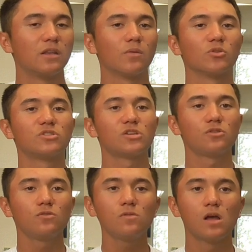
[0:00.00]
Number
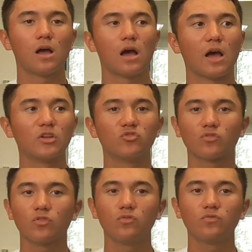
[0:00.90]
two, I
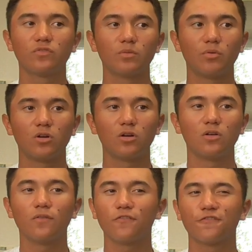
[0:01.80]
drove the
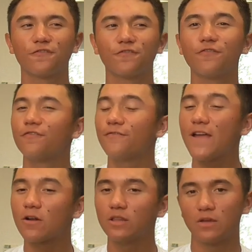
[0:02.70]
ball
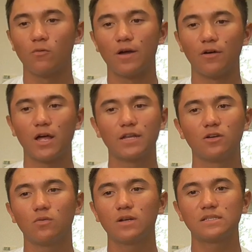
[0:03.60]
fairly well. I
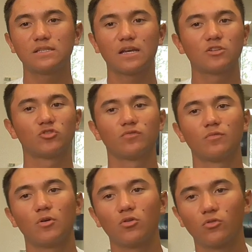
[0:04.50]
don't want to say I drove
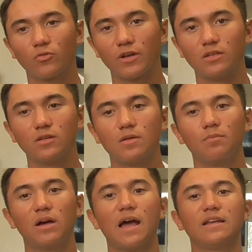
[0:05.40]
the ball great,
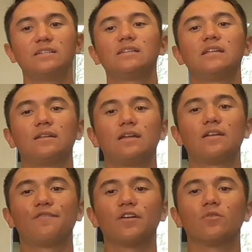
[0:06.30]
but I did hit a
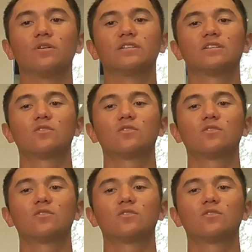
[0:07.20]
lot of fairways.